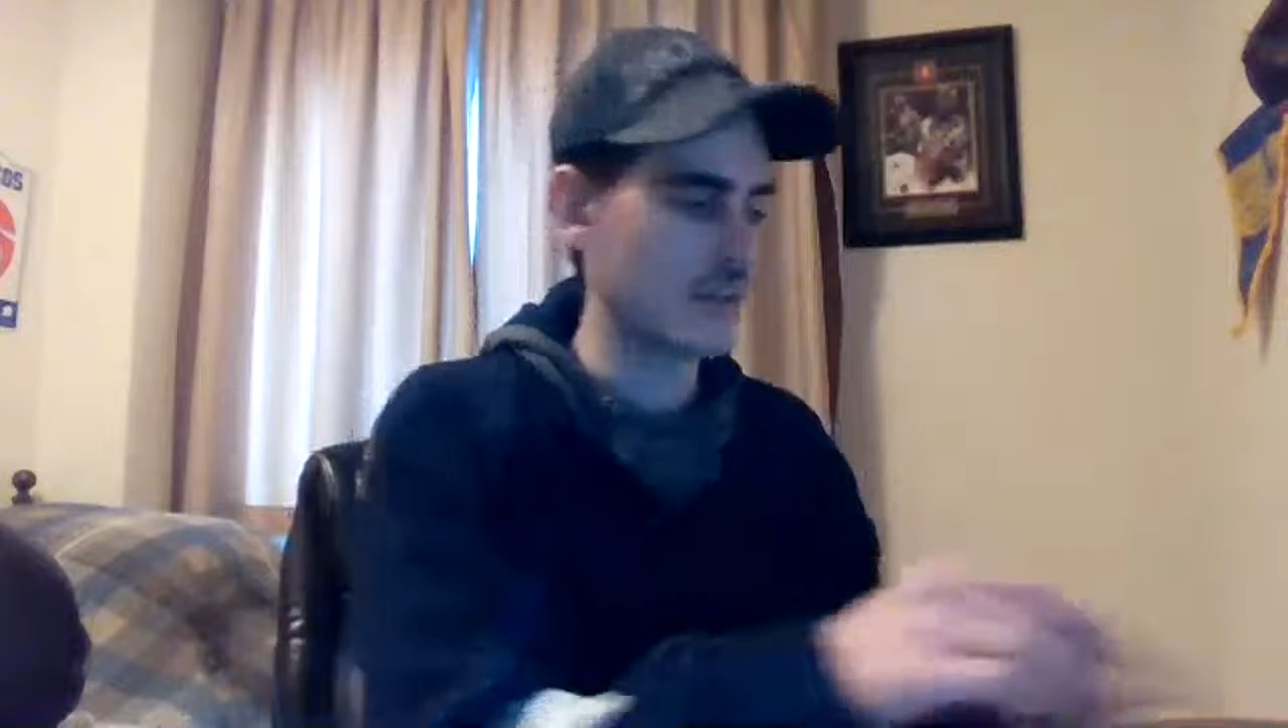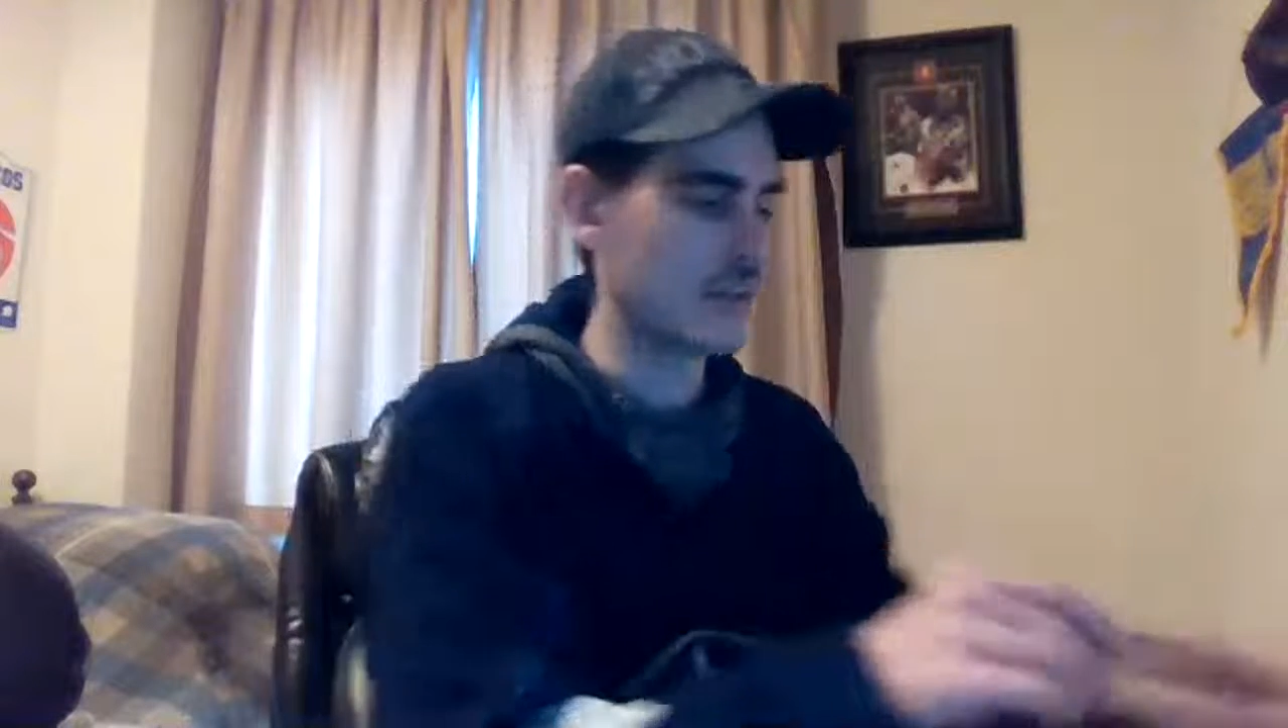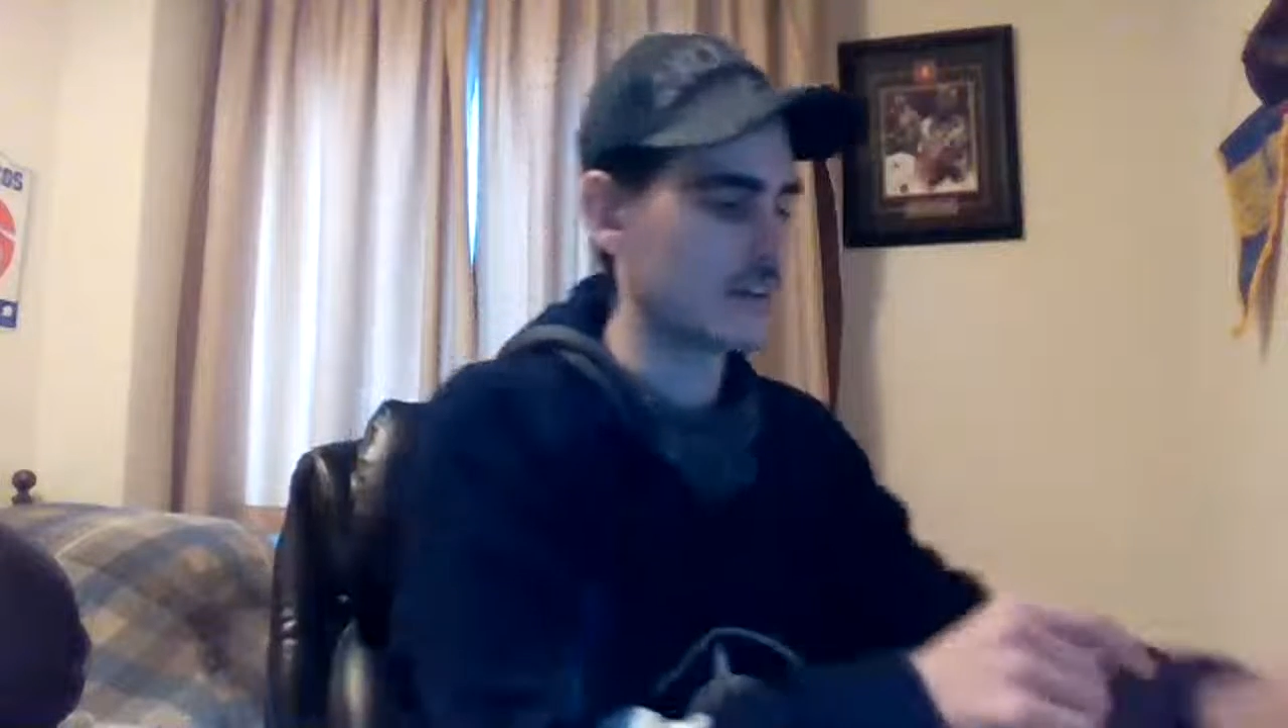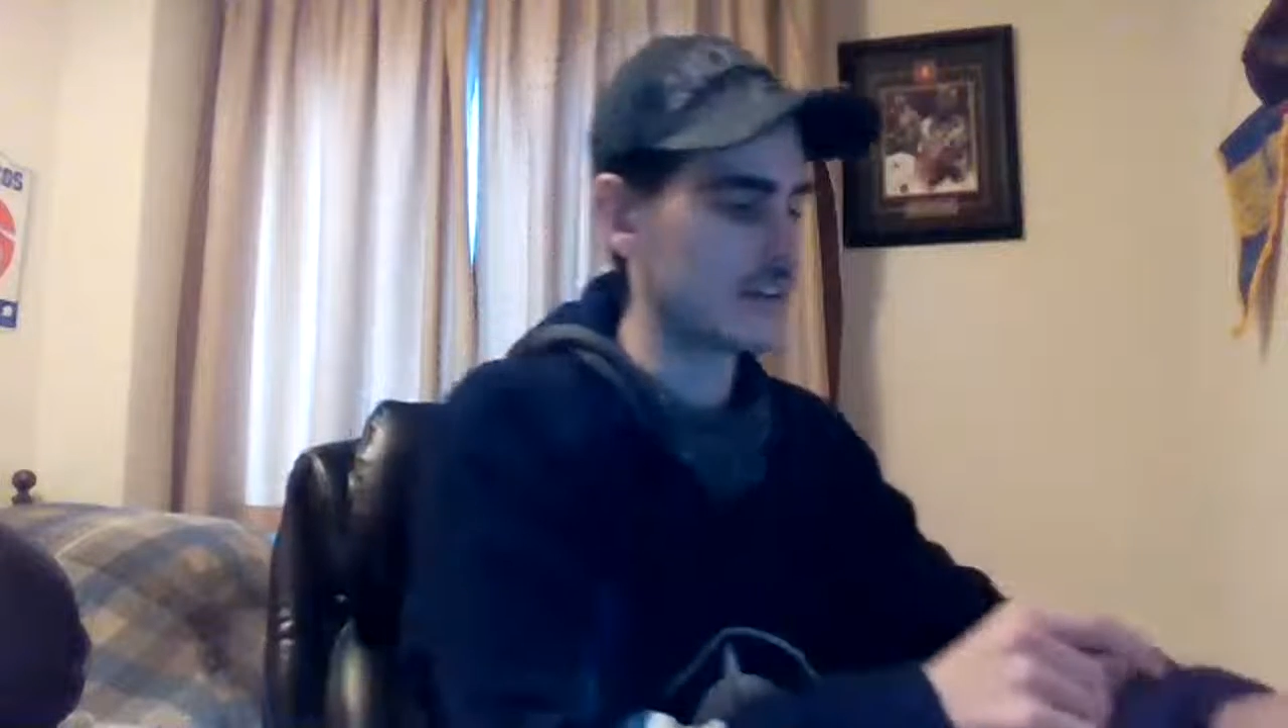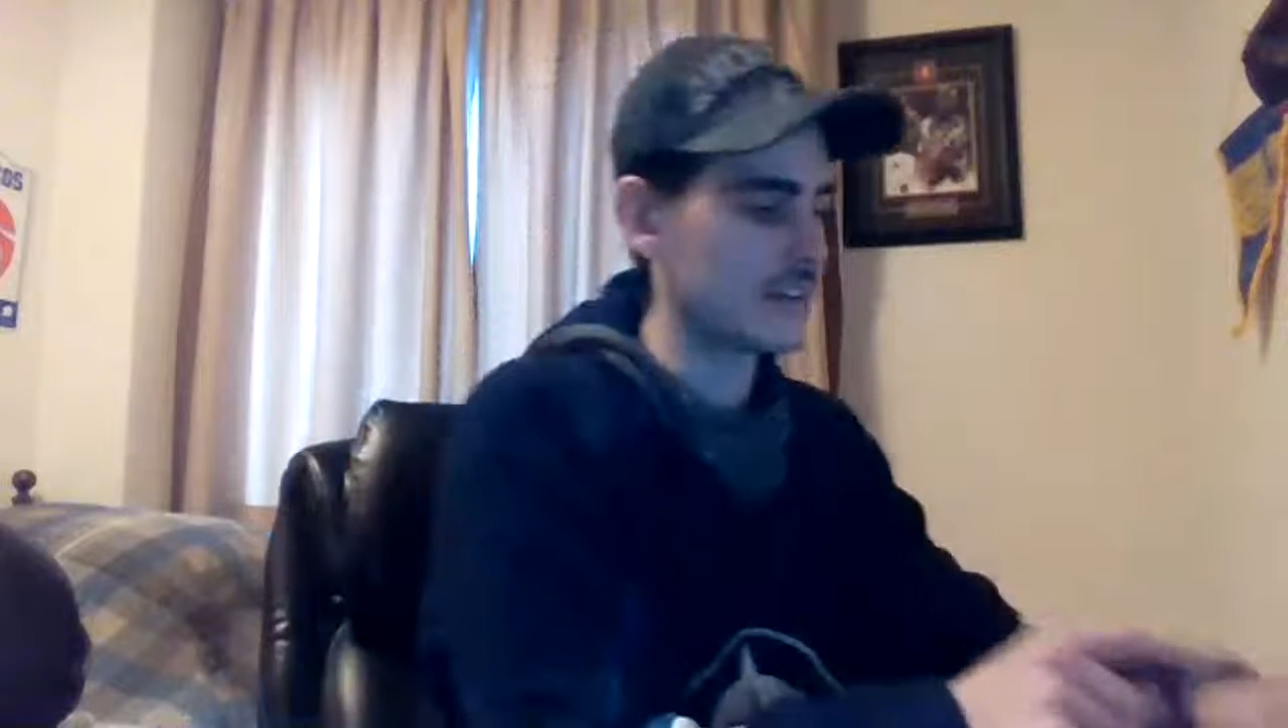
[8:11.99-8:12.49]
I'm
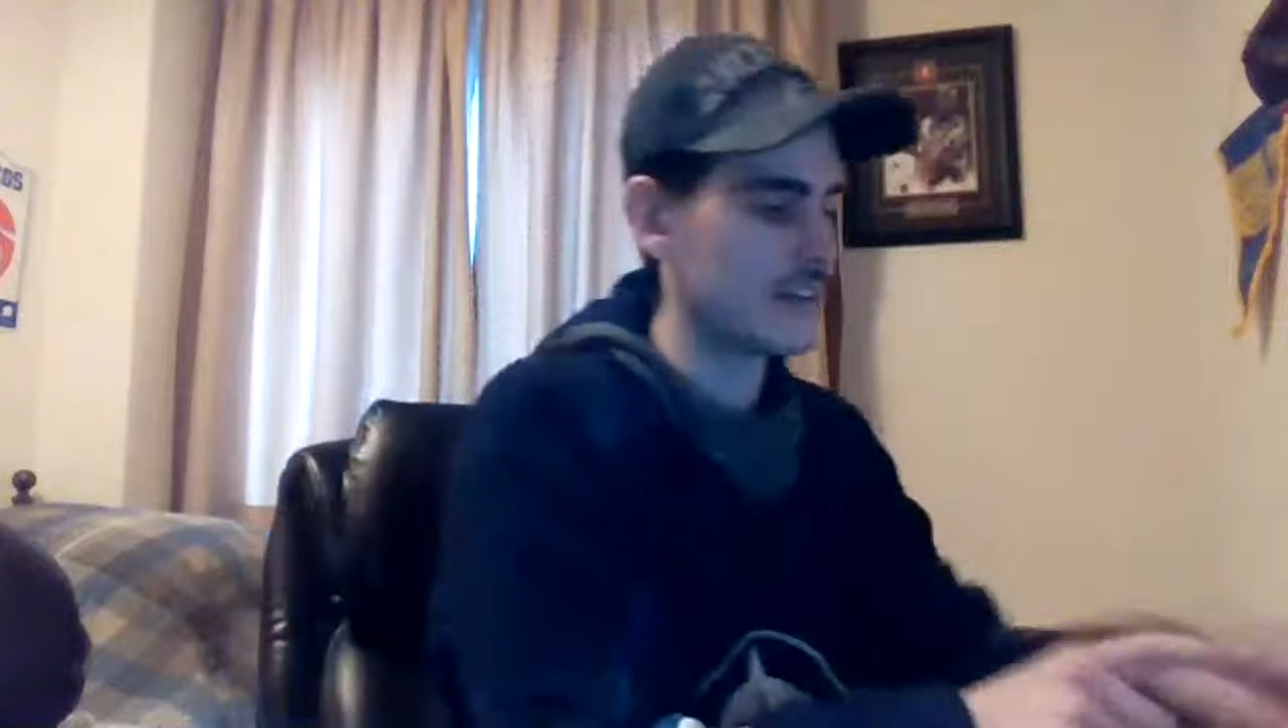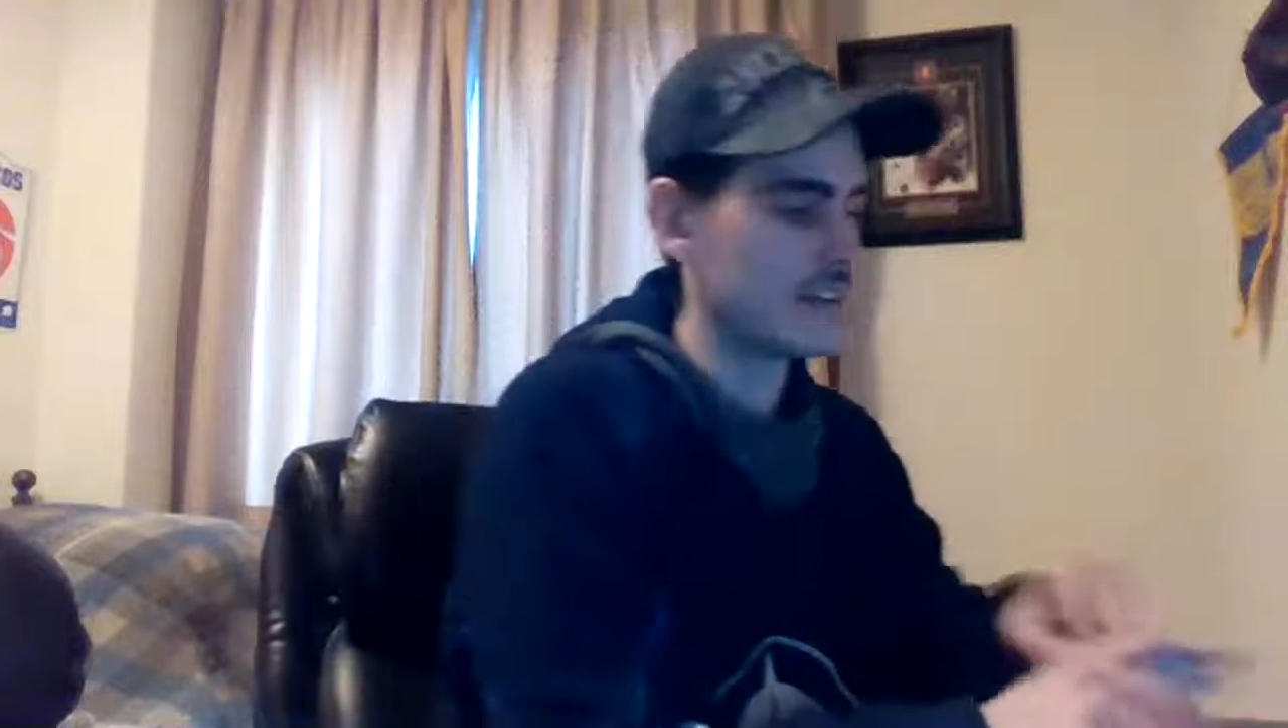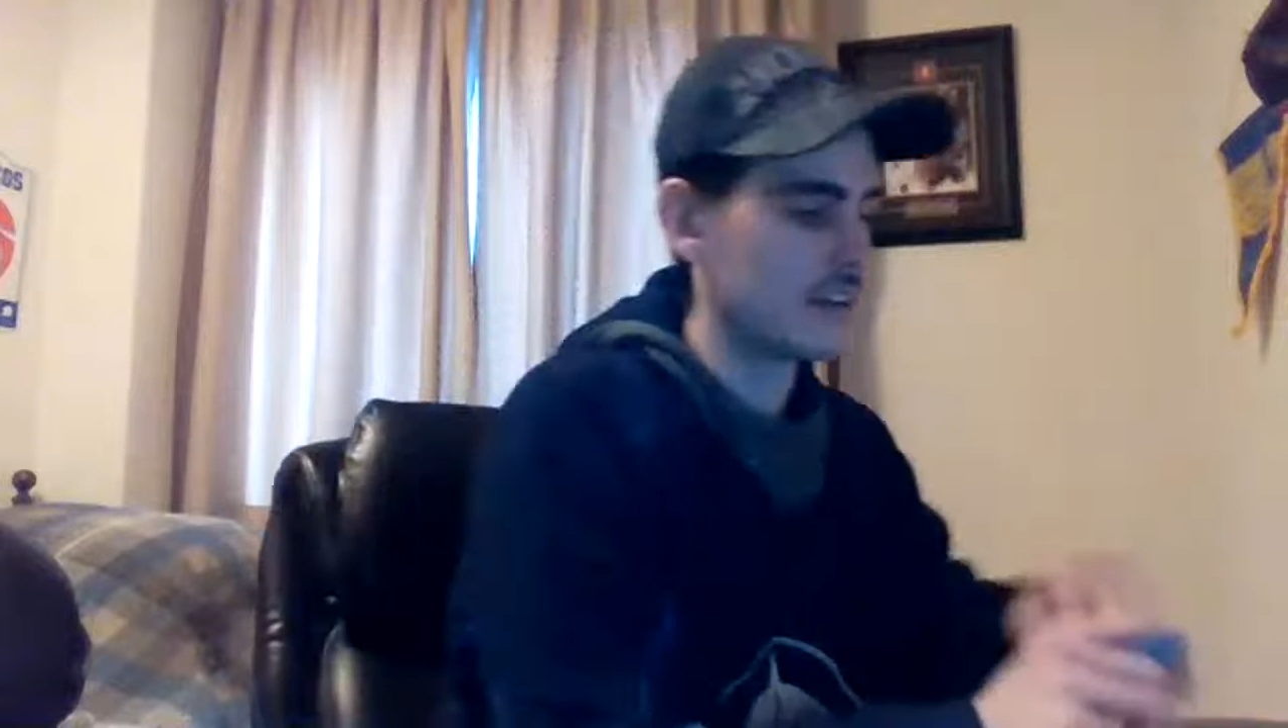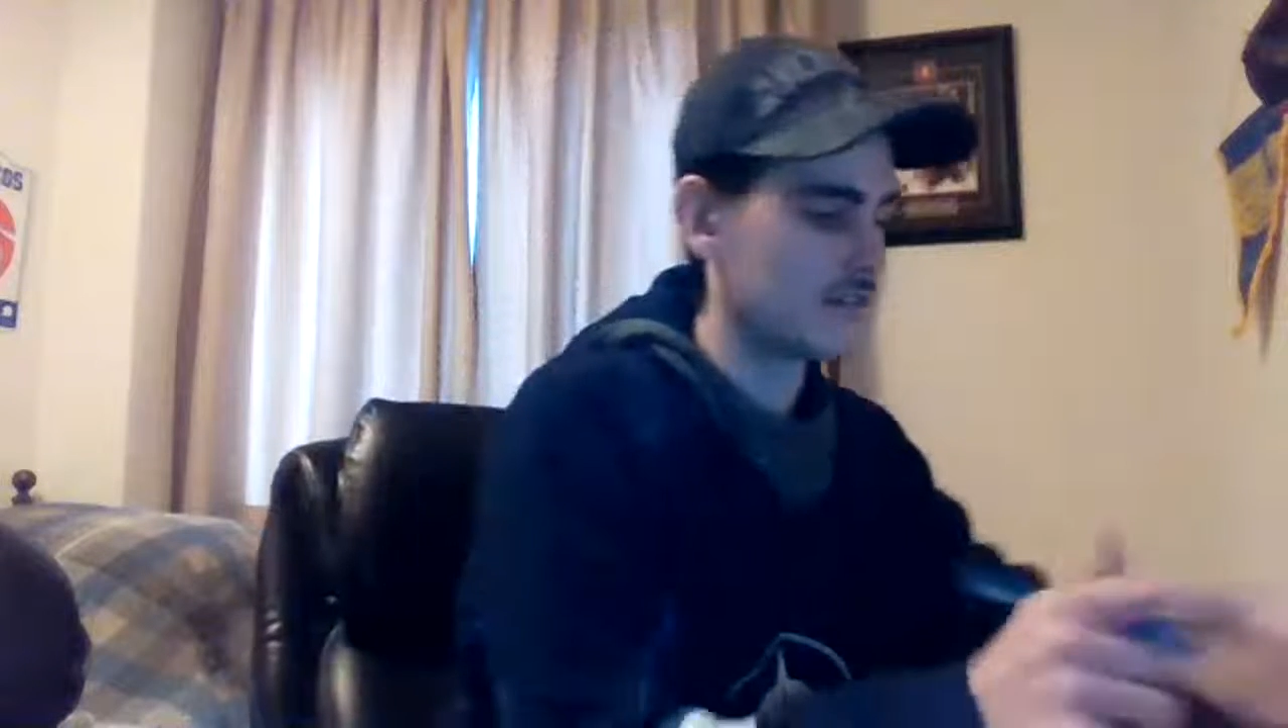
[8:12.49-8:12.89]
going to write that down